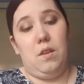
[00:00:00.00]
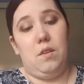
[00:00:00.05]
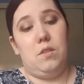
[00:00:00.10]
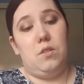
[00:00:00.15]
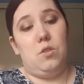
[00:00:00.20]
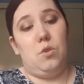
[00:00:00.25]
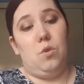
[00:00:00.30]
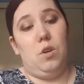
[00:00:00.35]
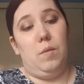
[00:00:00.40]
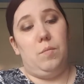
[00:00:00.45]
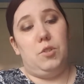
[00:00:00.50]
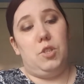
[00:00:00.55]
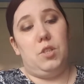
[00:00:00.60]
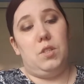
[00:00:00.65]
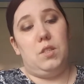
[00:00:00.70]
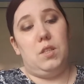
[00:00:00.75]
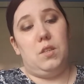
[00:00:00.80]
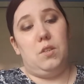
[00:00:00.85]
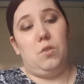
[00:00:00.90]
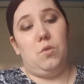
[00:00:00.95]
So I'm
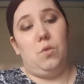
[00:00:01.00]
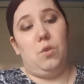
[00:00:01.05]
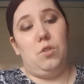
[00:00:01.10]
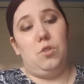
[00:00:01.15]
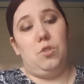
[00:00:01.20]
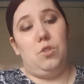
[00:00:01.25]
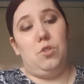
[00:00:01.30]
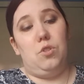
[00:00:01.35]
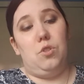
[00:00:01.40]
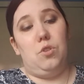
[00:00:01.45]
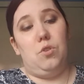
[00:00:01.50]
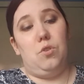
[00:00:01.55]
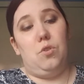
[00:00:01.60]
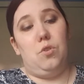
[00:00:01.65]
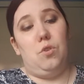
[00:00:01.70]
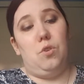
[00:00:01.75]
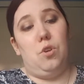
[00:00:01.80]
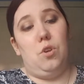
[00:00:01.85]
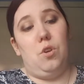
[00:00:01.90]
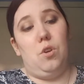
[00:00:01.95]
just going to
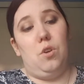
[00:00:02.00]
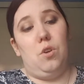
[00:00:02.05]
do